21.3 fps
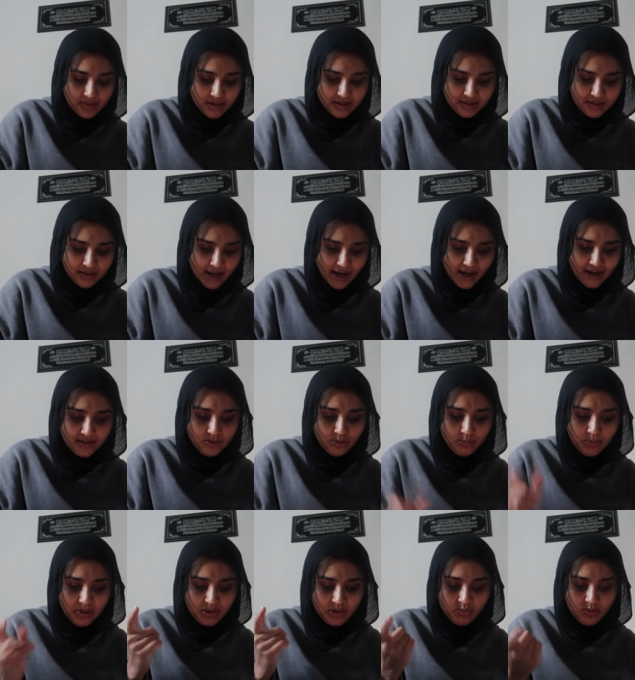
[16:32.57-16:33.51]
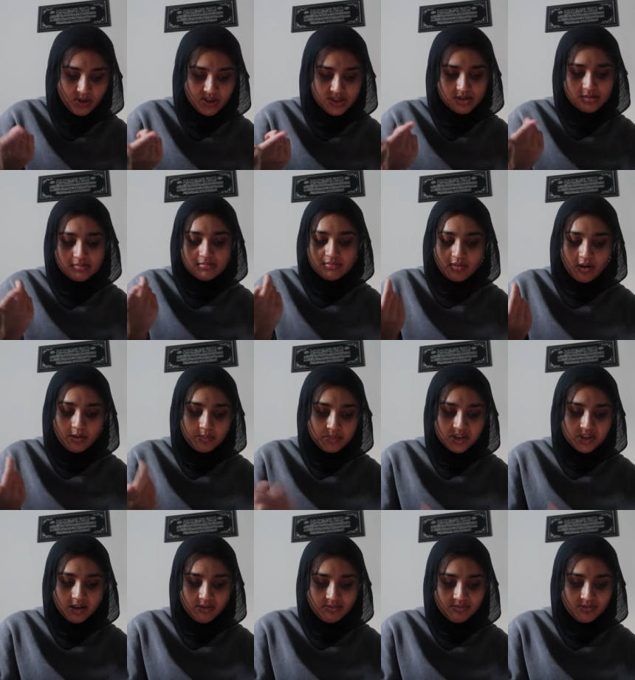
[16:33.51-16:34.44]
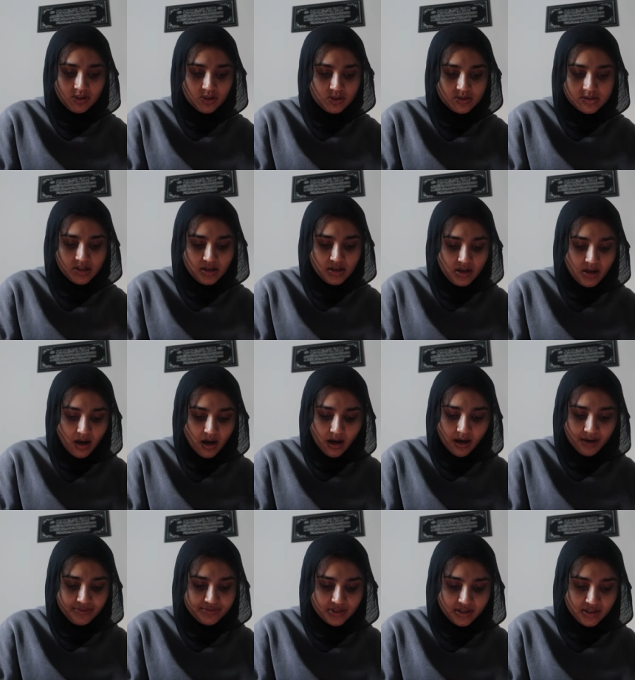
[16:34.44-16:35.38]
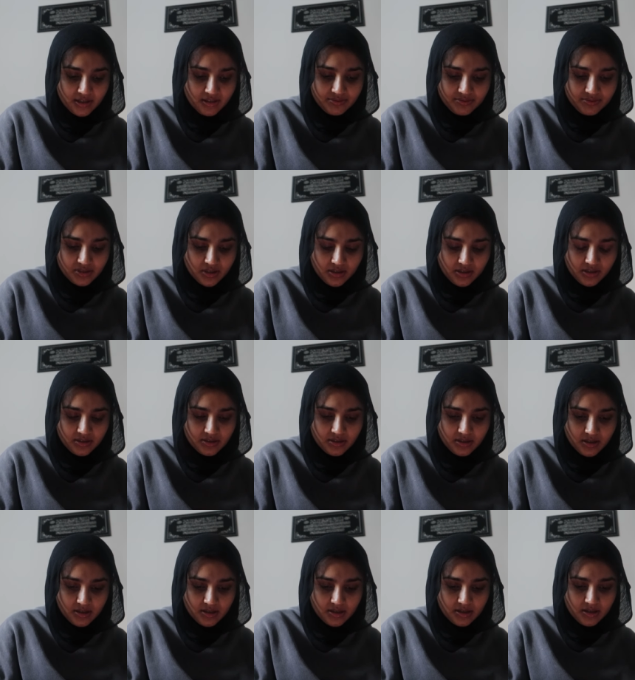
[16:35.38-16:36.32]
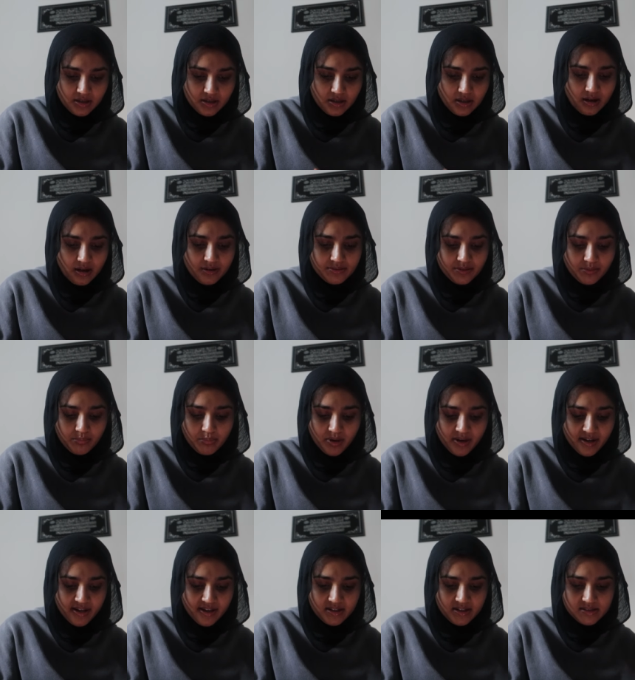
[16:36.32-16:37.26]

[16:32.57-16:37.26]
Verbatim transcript: yeah, I normally watch Ramadan vlogs after iftar, after prayer